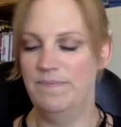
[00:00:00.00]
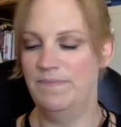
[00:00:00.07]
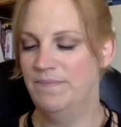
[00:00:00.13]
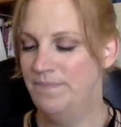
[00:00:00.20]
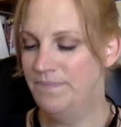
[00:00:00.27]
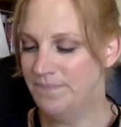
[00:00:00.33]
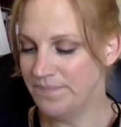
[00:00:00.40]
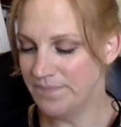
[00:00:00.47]

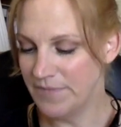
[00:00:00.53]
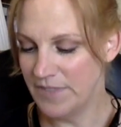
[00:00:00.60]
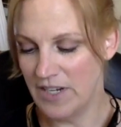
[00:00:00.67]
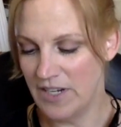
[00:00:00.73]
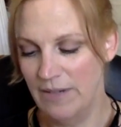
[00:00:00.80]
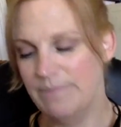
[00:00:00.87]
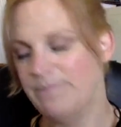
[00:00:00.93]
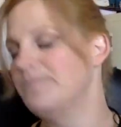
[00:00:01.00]

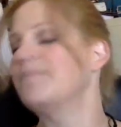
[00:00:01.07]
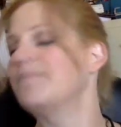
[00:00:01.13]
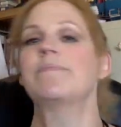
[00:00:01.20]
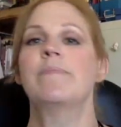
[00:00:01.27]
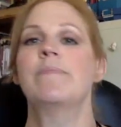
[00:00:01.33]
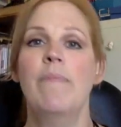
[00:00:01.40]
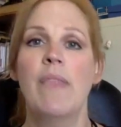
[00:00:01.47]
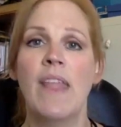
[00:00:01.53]
Sorry.
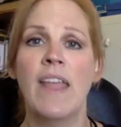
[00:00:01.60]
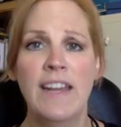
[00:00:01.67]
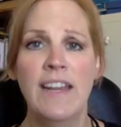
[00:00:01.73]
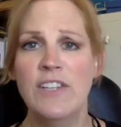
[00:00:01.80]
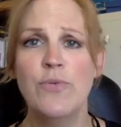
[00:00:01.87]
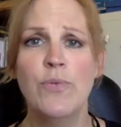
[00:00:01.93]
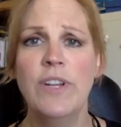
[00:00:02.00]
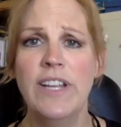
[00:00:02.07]
And
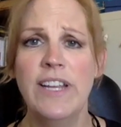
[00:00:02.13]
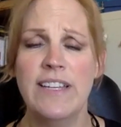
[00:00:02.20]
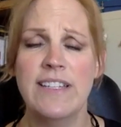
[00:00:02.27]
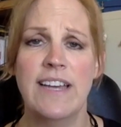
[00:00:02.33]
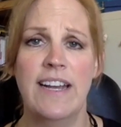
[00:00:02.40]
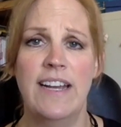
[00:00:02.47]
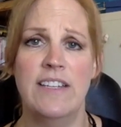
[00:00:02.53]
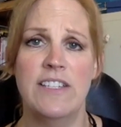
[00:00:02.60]
it's really
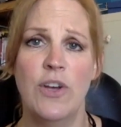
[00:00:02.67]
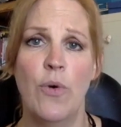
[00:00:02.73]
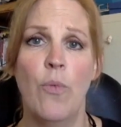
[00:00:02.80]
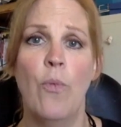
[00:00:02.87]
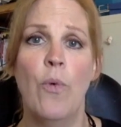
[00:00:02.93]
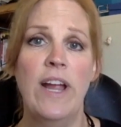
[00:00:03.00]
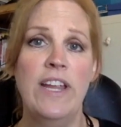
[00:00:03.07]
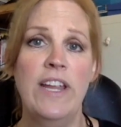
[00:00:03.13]
exciting. So
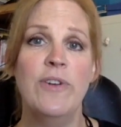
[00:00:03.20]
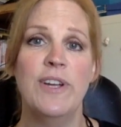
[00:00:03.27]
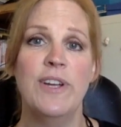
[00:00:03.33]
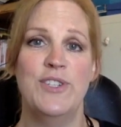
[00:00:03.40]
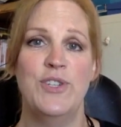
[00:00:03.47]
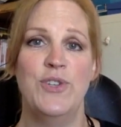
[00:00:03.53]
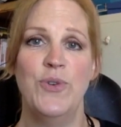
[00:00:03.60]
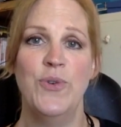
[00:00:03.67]
what you
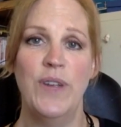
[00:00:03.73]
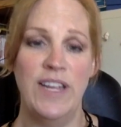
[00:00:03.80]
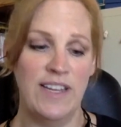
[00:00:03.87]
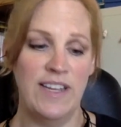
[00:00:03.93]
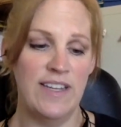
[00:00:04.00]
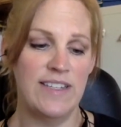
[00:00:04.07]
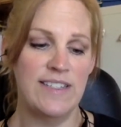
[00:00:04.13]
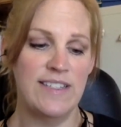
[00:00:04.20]
could do
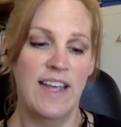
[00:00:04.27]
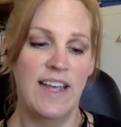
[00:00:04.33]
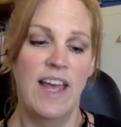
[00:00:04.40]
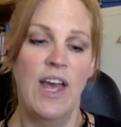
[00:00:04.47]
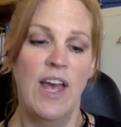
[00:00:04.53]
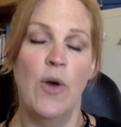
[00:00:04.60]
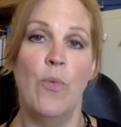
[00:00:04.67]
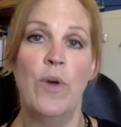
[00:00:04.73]
is
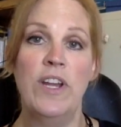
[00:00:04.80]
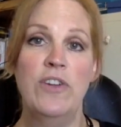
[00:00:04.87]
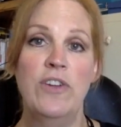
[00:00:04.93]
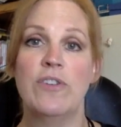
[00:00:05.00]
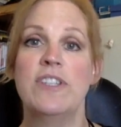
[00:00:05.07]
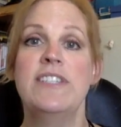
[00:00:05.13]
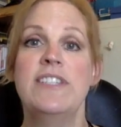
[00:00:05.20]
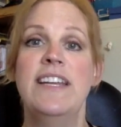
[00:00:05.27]
when
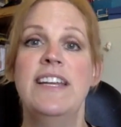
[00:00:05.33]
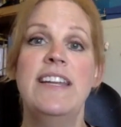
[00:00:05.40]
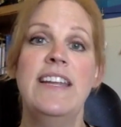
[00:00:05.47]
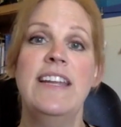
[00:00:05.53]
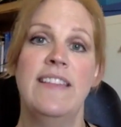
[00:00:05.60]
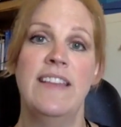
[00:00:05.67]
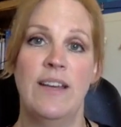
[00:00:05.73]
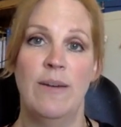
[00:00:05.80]
you're
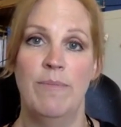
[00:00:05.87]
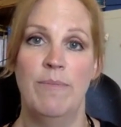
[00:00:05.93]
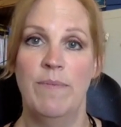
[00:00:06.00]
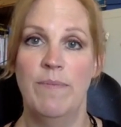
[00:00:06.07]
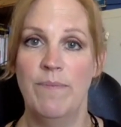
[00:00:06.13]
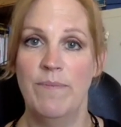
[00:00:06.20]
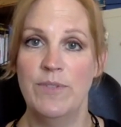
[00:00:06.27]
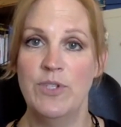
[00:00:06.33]
sending them
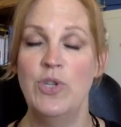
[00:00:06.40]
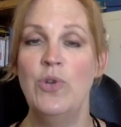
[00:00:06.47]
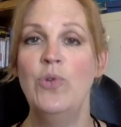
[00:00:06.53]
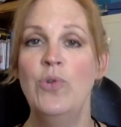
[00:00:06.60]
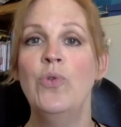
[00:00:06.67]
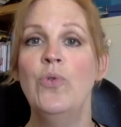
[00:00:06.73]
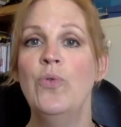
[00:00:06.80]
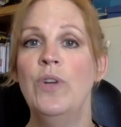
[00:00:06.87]

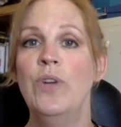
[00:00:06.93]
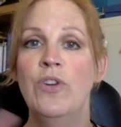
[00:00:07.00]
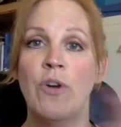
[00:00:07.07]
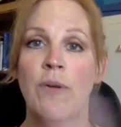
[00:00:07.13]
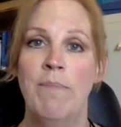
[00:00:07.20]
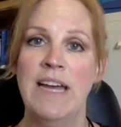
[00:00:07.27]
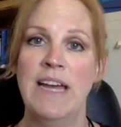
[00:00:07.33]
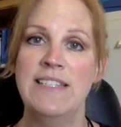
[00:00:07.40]
to
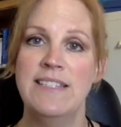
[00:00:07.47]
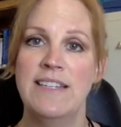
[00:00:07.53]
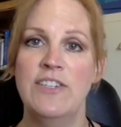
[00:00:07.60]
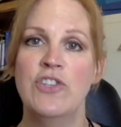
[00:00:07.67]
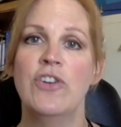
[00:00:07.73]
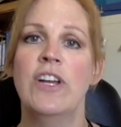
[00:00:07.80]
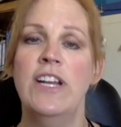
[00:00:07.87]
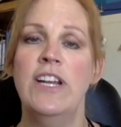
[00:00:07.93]
your message,
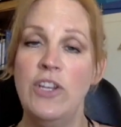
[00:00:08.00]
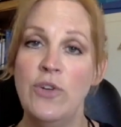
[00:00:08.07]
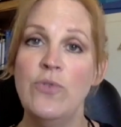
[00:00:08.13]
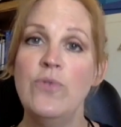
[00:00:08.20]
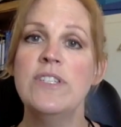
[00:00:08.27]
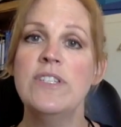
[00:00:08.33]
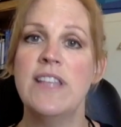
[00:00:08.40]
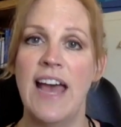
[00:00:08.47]
you're going to
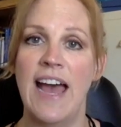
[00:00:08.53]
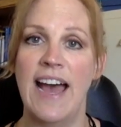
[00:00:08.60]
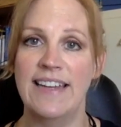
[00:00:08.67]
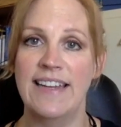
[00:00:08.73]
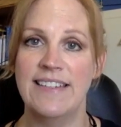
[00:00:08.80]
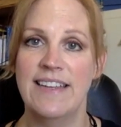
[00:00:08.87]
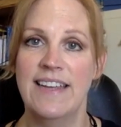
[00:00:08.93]
use that